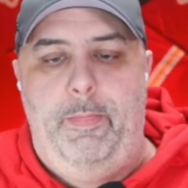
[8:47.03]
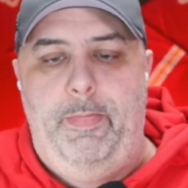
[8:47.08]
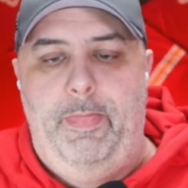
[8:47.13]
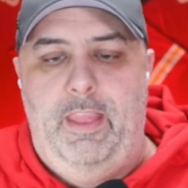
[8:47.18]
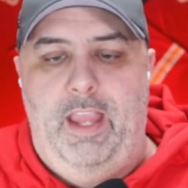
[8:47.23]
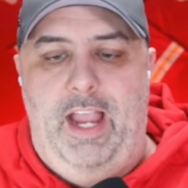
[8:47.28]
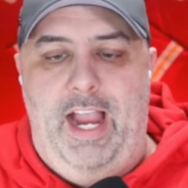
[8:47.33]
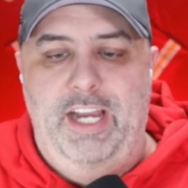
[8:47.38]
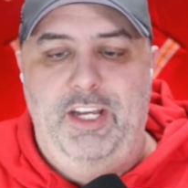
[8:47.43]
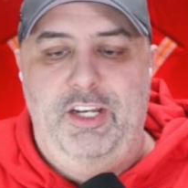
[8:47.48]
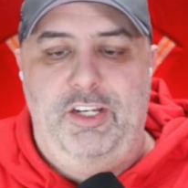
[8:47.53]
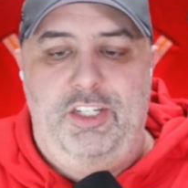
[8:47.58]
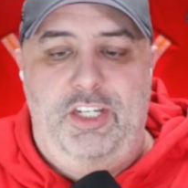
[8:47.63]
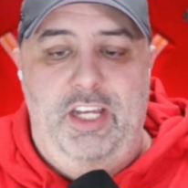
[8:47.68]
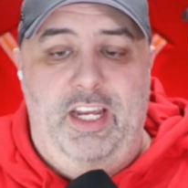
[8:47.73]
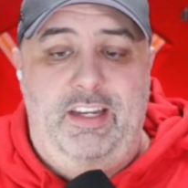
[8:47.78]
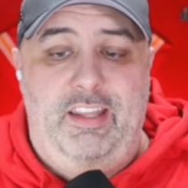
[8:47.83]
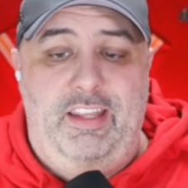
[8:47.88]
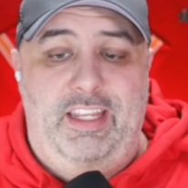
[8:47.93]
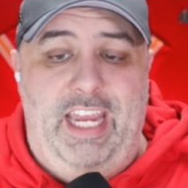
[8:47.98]
I just
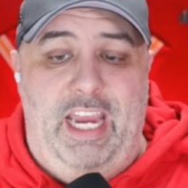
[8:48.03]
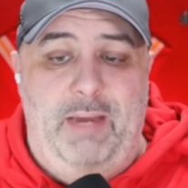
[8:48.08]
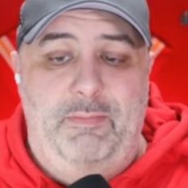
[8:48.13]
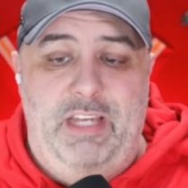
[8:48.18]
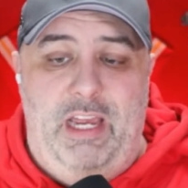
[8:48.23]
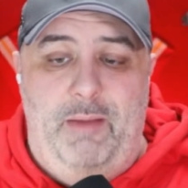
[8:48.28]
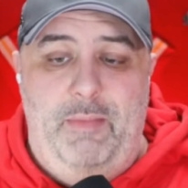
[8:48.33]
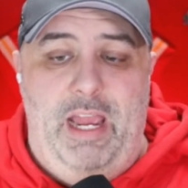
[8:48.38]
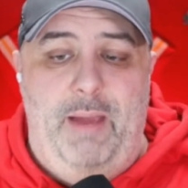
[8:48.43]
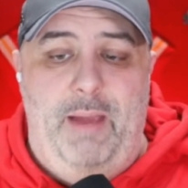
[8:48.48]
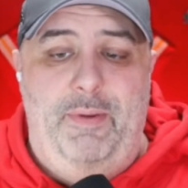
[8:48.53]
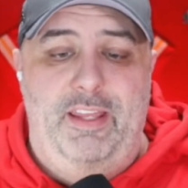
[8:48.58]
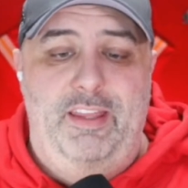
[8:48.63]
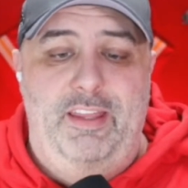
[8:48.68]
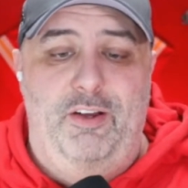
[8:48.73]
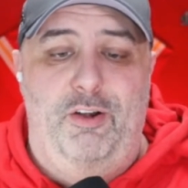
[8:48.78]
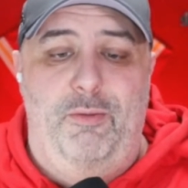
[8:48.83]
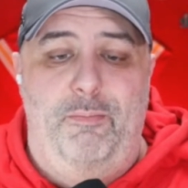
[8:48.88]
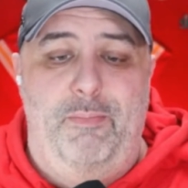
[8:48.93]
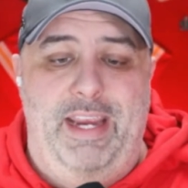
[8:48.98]
checked the Game Time app, and
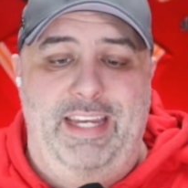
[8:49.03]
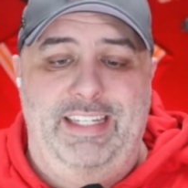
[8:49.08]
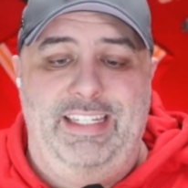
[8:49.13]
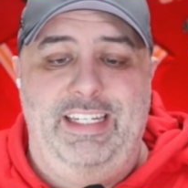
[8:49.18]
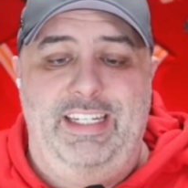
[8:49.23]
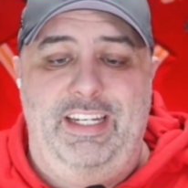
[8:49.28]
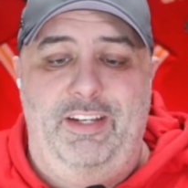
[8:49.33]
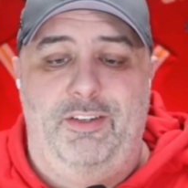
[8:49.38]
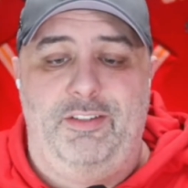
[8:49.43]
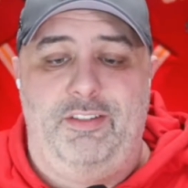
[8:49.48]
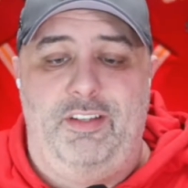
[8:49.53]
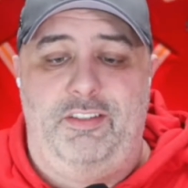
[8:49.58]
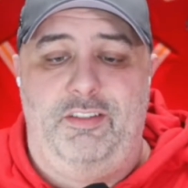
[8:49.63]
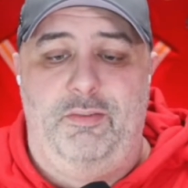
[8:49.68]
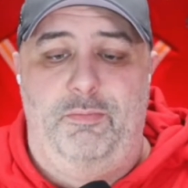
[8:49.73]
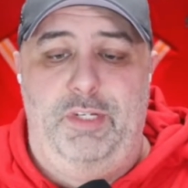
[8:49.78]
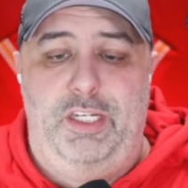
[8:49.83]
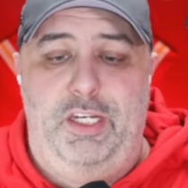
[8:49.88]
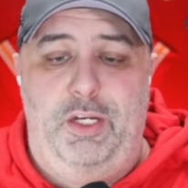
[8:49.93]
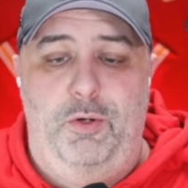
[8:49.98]
there are amazing deals on
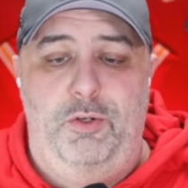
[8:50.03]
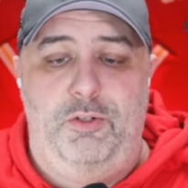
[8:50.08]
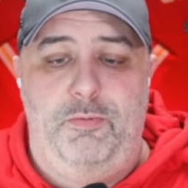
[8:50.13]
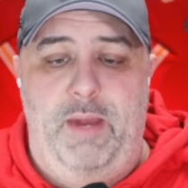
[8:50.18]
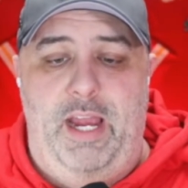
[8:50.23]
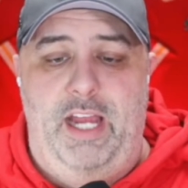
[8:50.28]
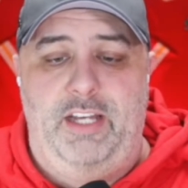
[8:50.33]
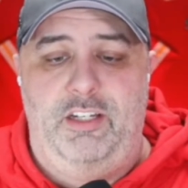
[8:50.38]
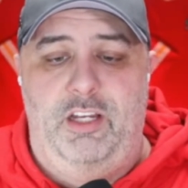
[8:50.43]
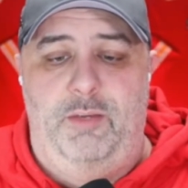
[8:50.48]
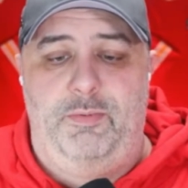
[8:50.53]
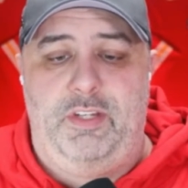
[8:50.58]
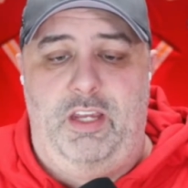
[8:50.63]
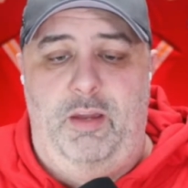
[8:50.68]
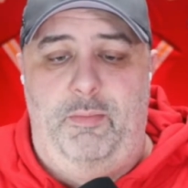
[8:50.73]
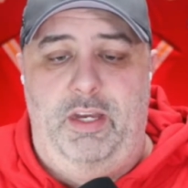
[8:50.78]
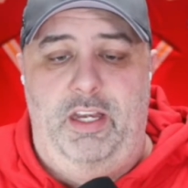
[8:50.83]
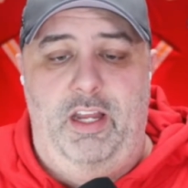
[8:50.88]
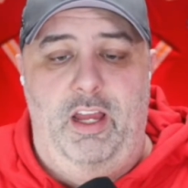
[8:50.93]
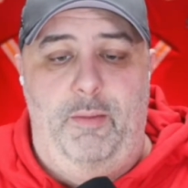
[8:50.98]
some huge matchups
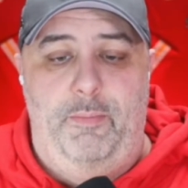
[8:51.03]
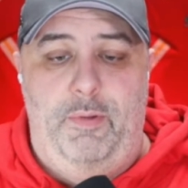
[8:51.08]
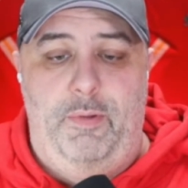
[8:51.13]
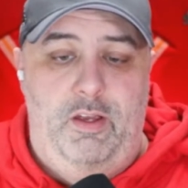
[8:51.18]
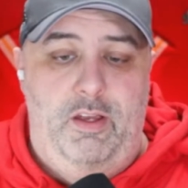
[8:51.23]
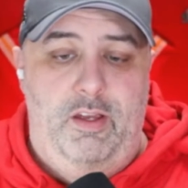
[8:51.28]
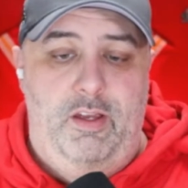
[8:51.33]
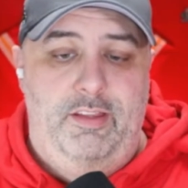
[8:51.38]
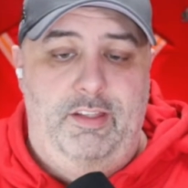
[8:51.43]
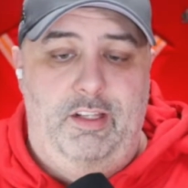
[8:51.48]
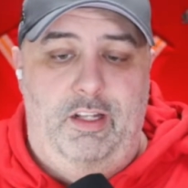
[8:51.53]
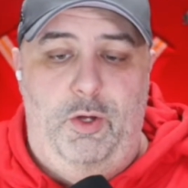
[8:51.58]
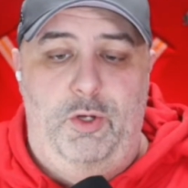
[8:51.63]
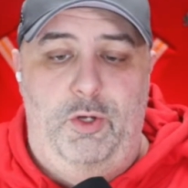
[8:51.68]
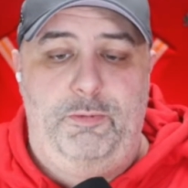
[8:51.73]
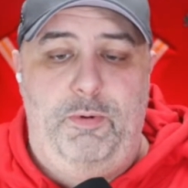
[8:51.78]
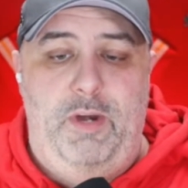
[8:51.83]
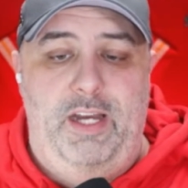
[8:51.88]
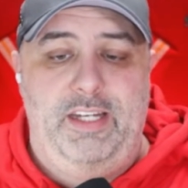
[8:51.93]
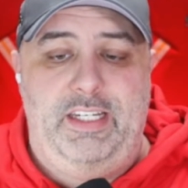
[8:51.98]
coming up. The
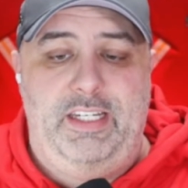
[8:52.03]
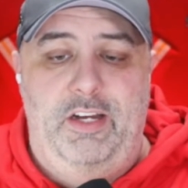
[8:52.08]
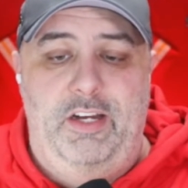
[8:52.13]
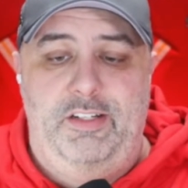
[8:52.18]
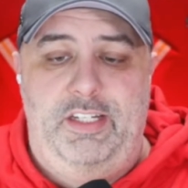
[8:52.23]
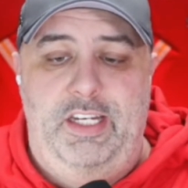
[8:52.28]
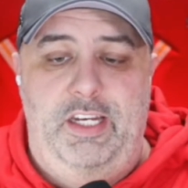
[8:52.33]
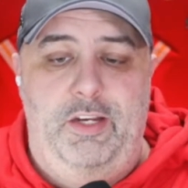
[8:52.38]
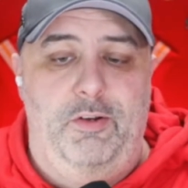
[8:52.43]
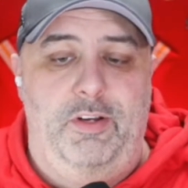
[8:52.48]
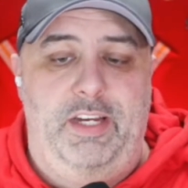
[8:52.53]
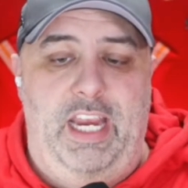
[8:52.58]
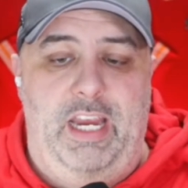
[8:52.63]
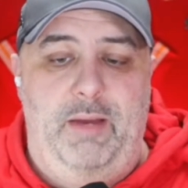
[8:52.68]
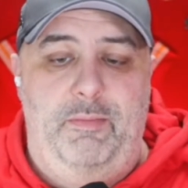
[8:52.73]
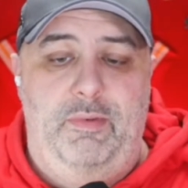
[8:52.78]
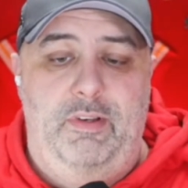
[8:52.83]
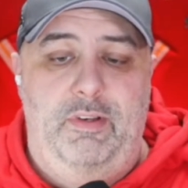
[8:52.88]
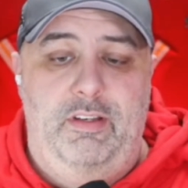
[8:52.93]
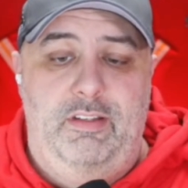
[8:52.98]
lowest price guarantee or
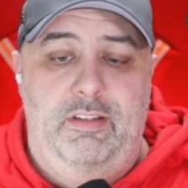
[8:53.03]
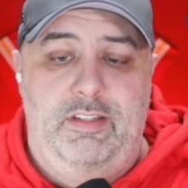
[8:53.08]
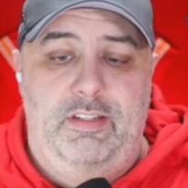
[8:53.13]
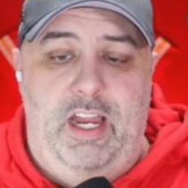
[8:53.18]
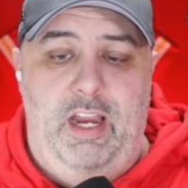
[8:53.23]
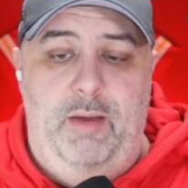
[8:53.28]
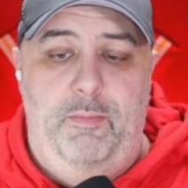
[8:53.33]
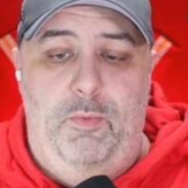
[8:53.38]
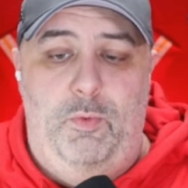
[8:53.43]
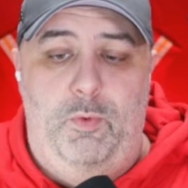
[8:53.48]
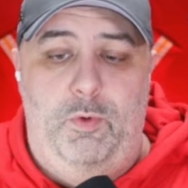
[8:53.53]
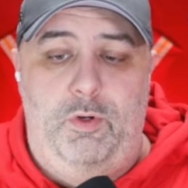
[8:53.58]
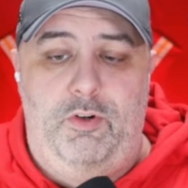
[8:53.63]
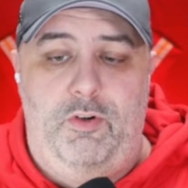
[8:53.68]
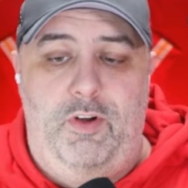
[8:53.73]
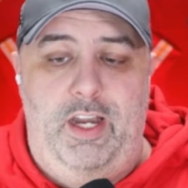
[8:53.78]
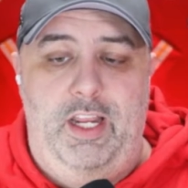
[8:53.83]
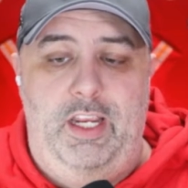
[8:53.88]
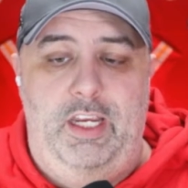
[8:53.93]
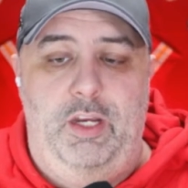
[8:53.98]
Game Time will
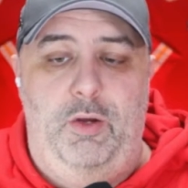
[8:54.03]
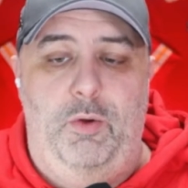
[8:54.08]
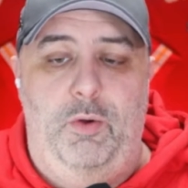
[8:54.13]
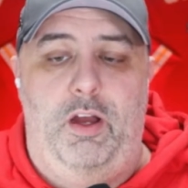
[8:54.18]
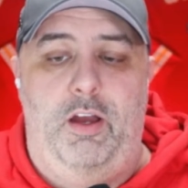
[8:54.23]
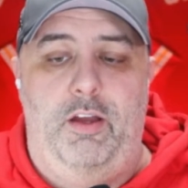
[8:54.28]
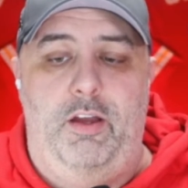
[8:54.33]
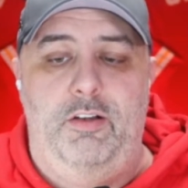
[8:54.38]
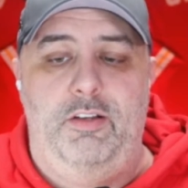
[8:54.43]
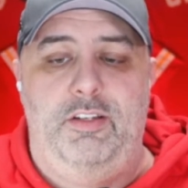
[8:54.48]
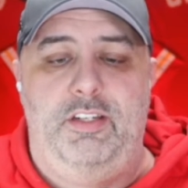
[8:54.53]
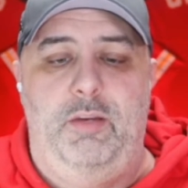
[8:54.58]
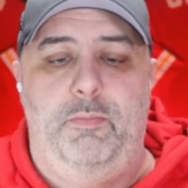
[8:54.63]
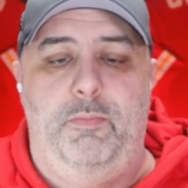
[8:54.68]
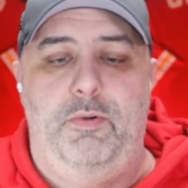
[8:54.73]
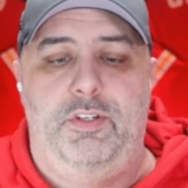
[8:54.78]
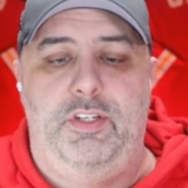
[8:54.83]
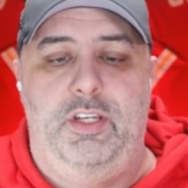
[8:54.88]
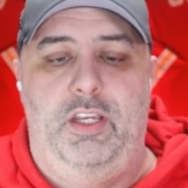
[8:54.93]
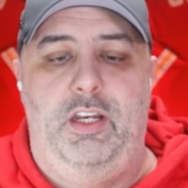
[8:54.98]
credit you
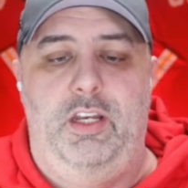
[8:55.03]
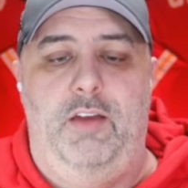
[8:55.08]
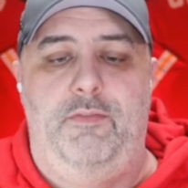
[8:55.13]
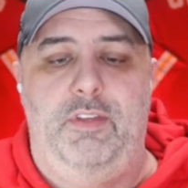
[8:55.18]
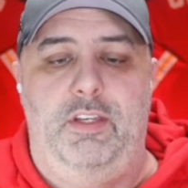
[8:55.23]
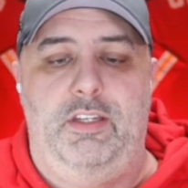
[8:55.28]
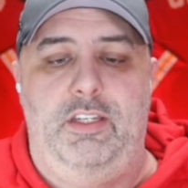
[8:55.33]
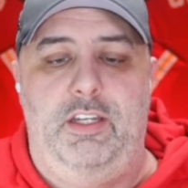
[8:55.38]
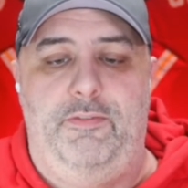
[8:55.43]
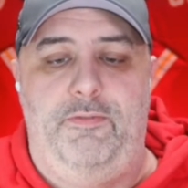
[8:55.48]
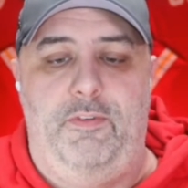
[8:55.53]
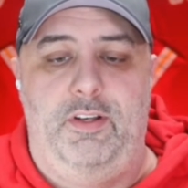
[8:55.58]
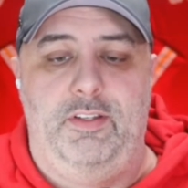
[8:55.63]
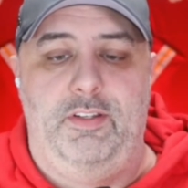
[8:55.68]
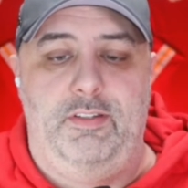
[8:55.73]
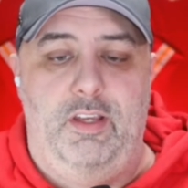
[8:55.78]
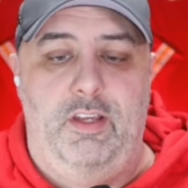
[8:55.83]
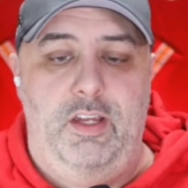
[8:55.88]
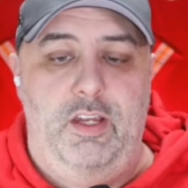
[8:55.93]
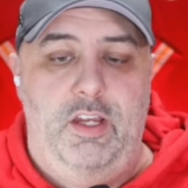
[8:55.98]
110% of the difference.